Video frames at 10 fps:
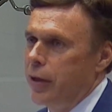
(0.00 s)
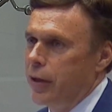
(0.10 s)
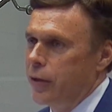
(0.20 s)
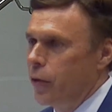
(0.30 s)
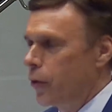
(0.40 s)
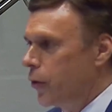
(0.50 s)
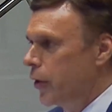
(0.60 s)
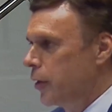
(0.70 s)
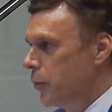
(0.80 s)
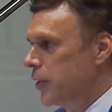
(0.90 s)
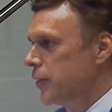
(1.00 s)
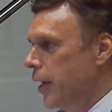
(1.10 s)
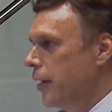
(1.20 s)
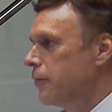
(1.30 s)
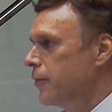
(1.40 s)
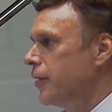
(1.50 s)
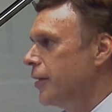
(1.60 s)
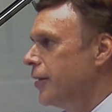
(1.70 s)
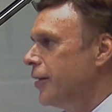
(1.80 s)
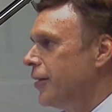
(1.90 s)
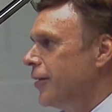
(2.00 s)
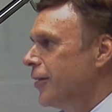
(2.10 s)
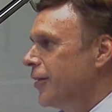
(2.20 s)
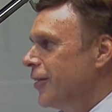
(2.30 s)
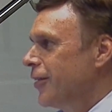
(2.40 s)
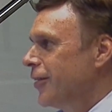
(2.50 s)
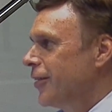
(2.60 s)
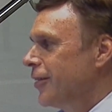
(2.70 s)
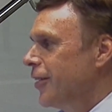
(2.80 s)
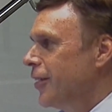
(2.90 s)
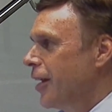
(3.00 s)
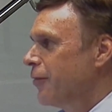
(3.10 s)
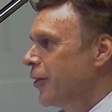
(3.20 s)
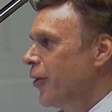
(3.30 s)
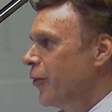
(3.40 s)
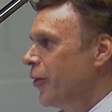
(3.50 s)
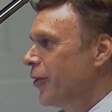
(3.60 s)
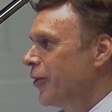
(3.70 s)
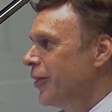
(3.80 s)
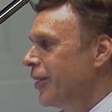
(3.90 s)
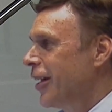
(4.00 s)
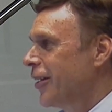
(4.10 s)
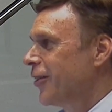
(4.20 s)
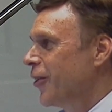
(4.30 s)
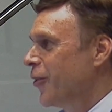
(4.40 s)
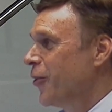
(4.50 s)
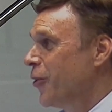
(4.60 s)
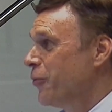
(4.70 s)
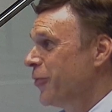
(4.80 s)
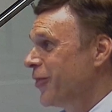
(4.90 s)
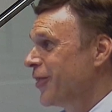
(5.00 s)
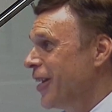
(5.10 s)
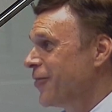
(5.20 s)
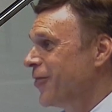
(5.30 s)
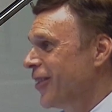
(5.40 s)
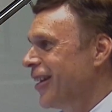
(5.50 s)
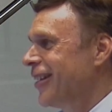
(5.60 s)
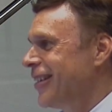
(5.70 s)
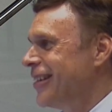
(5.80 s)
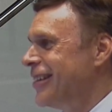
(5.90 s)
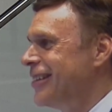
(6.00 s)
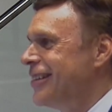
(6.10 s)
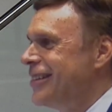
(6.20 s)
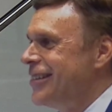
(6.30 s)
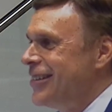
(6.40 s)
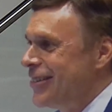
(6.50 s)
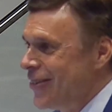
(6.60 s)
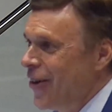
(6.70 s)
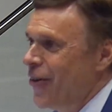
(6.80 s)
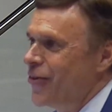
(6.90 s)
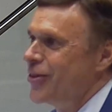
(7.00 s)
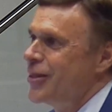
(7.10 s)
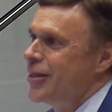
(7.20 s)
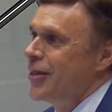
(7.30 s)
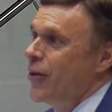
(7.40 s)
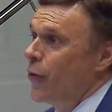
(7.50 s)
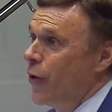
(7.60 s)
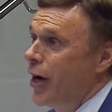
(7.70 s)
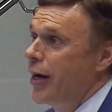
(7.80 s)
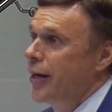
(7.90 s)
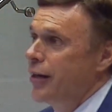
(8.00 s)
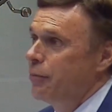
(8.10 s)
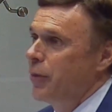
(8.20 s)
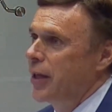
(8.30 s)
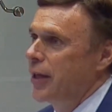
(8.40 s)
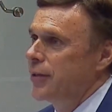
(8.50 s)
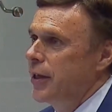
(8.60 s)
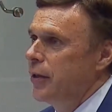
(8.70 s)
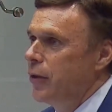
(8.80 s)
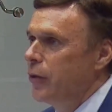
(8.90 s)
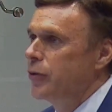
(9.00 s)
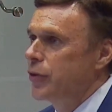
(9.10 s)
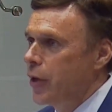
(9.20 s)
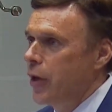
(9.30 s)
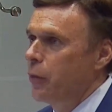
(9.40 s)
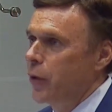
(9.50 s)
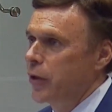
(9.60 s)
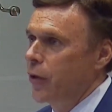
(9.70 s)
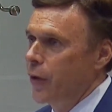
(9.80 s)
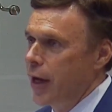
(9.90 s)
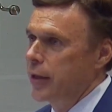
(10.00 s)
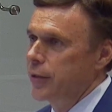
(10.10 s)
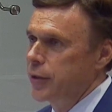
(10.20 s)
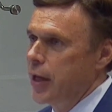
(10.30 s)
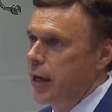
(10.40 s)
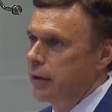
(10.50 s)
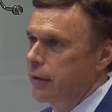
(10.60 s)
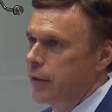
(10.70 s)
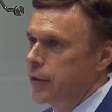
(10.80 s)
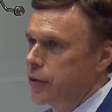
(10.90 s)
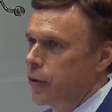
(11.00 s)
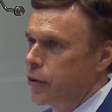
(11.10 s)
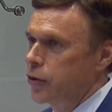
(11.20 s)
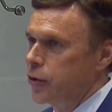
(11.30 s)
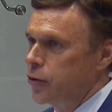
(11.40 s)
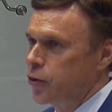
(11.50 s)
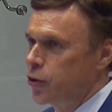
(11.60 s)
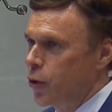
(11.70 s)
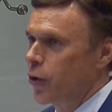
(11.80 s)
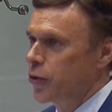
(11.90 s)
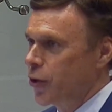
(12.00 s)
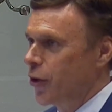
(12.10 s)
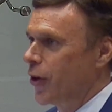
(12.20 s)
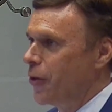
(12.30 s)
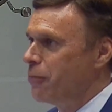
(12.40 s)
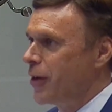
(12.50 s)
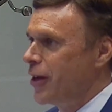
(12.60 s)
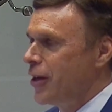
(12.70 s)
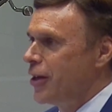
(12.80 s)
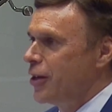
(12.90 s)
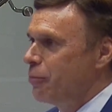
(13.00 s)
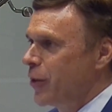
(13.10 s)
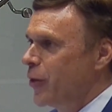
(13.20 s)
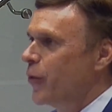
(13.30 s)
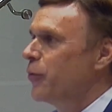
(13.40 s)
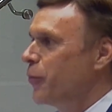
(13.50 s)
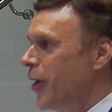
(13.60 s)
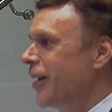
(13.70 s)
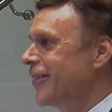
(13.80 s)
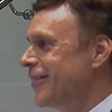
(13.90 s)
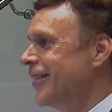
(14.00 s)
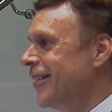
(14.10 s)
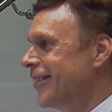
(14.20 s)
You're going to be safe. Did David go ahead and go home after that? No. Why? Because he knew Saul would correct his cognitive distortion short term, but he wouldn't practice it.